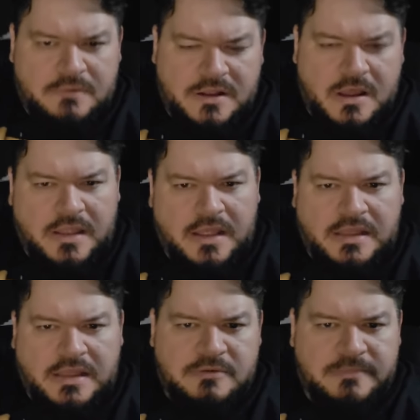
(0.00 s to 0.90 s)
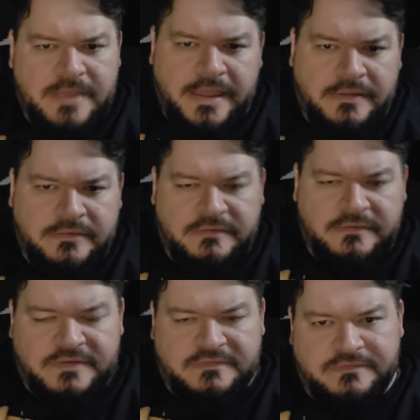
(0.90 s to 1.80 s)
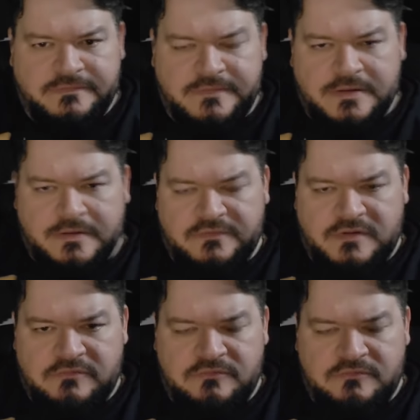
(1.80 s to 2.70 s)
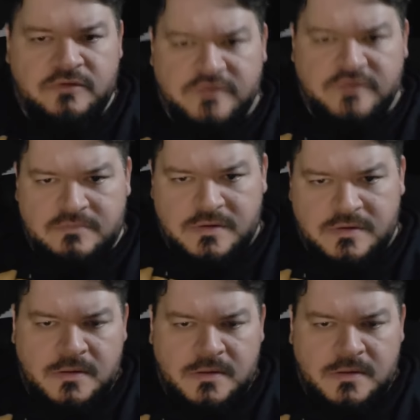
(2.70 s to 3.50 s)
want to call it Glimmer Man because that's that's the name of a movie, but